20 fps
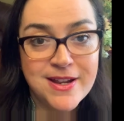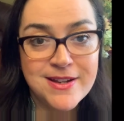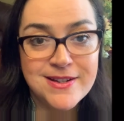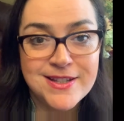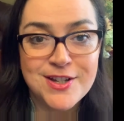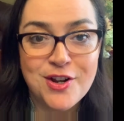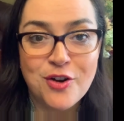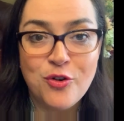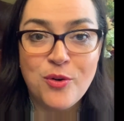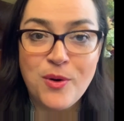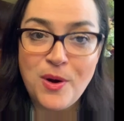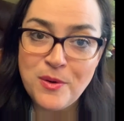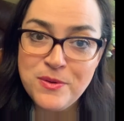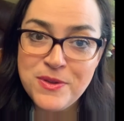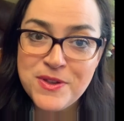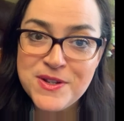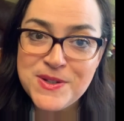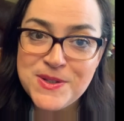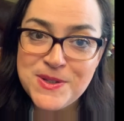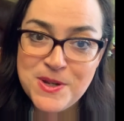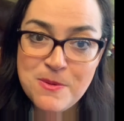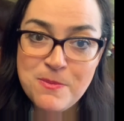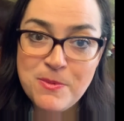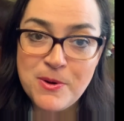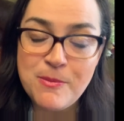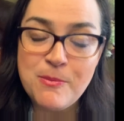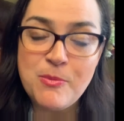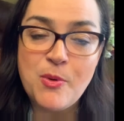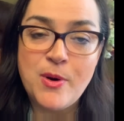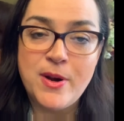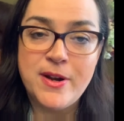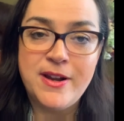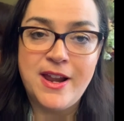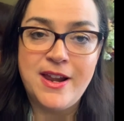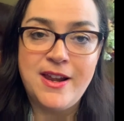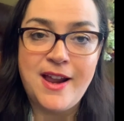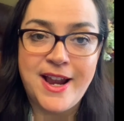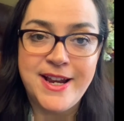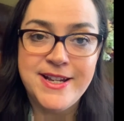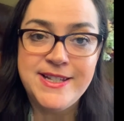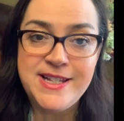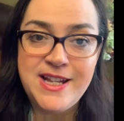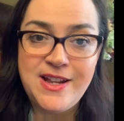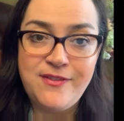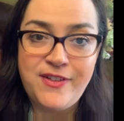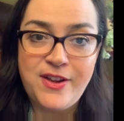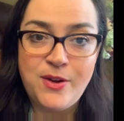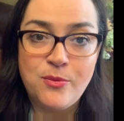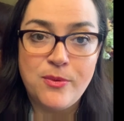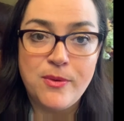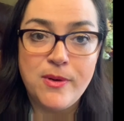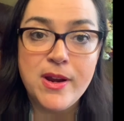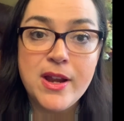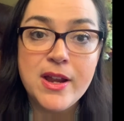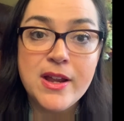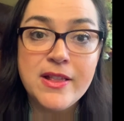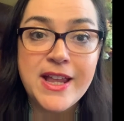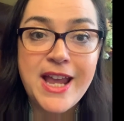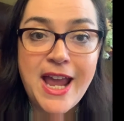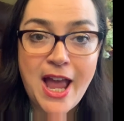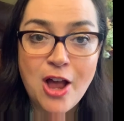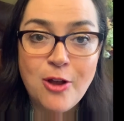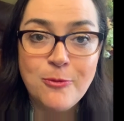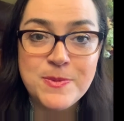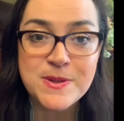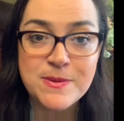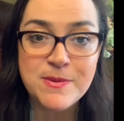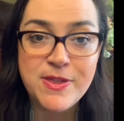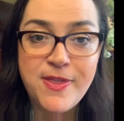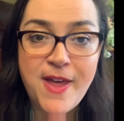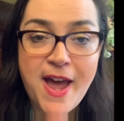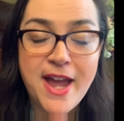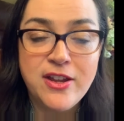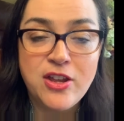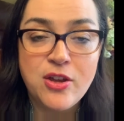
So growth is super important, and ICEV really helps with that.